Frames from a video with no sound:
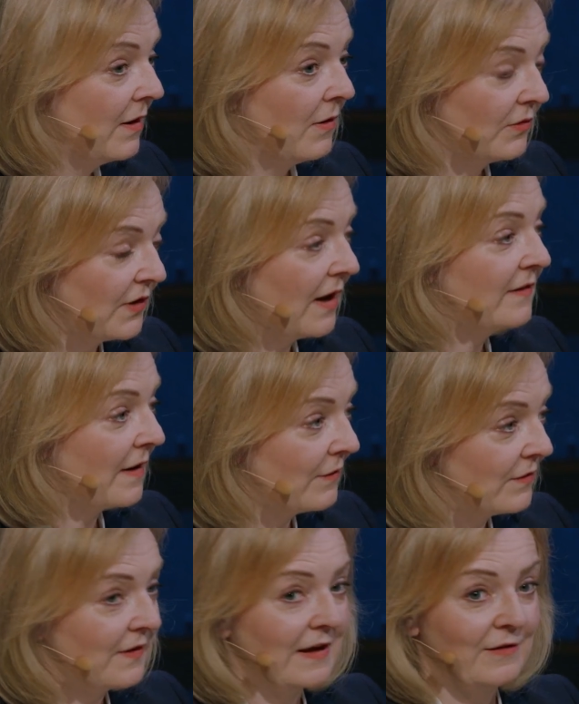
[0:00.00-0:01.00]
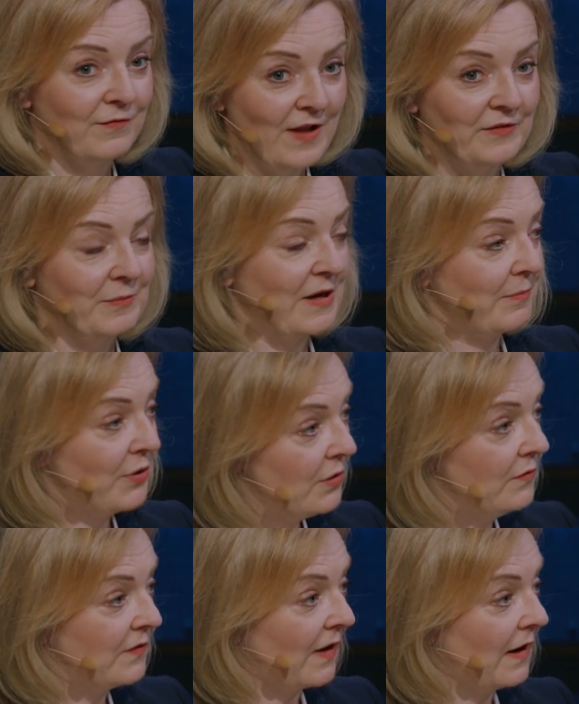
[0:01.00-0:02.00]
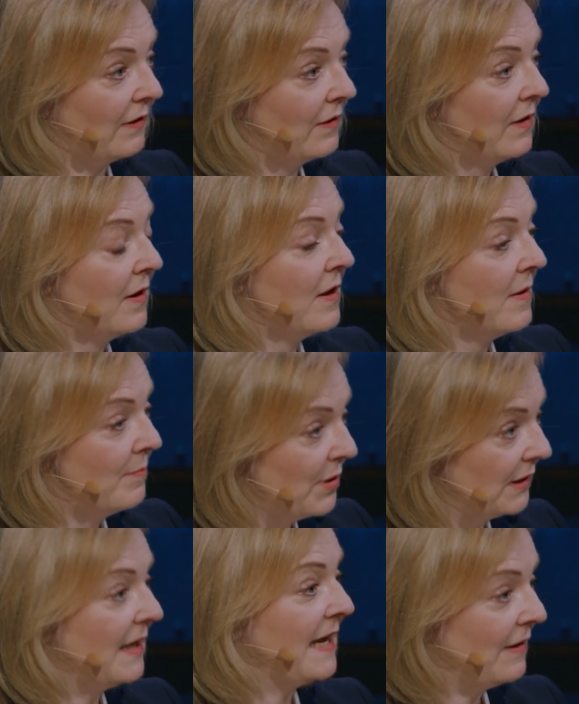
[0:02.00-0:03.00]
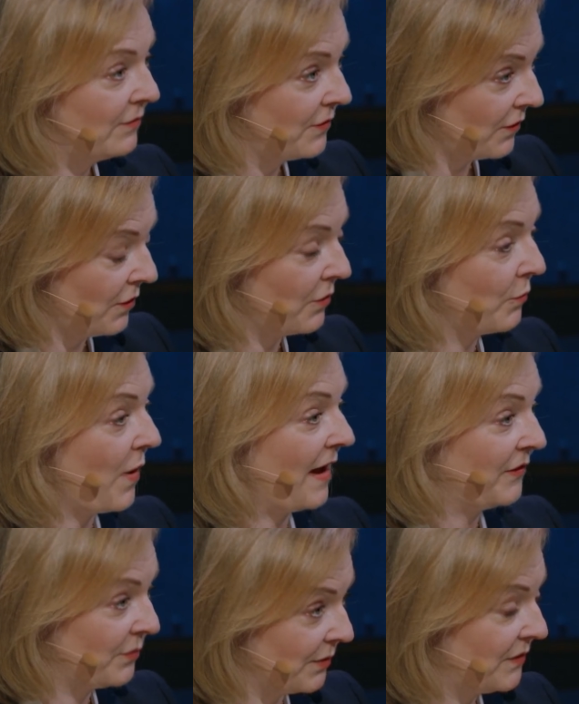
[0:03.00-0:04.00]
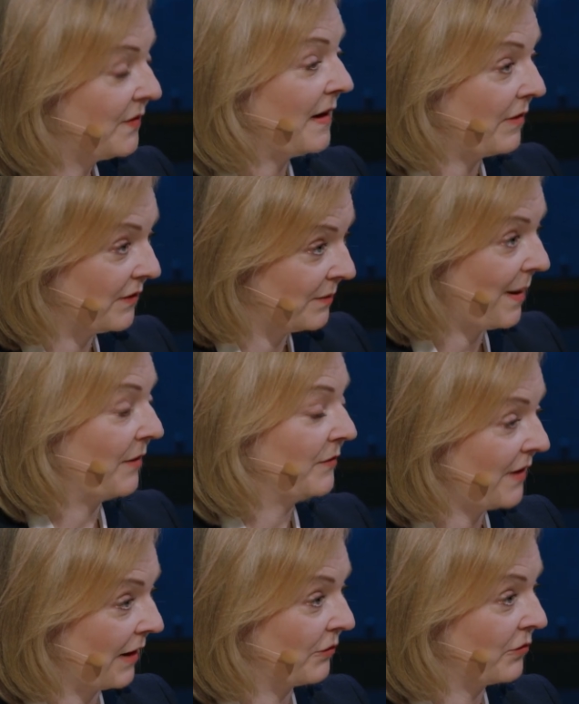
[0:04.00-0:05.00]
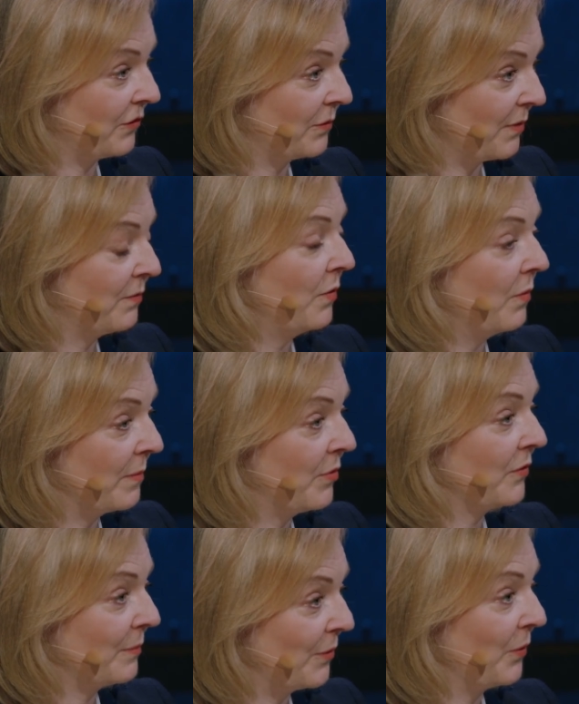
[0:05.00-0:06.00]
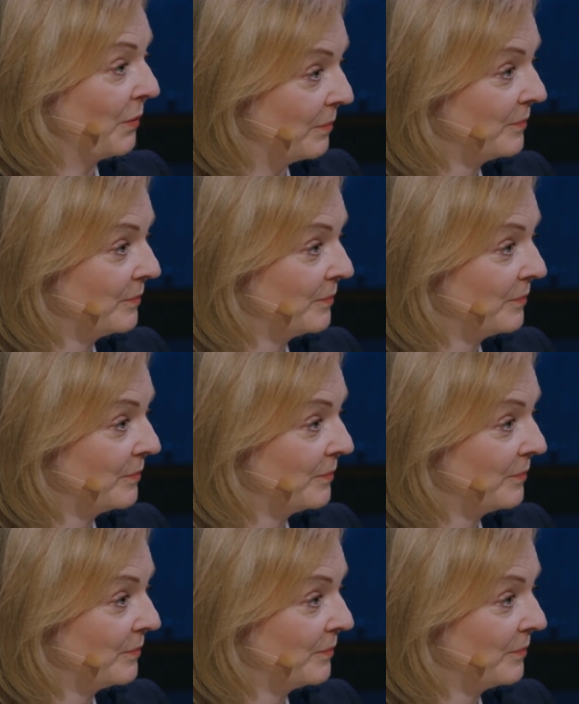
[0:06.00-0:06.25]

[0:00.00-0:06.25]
was I don't think Vladimir Putin believed that the West was serious about sanctions before we put them on.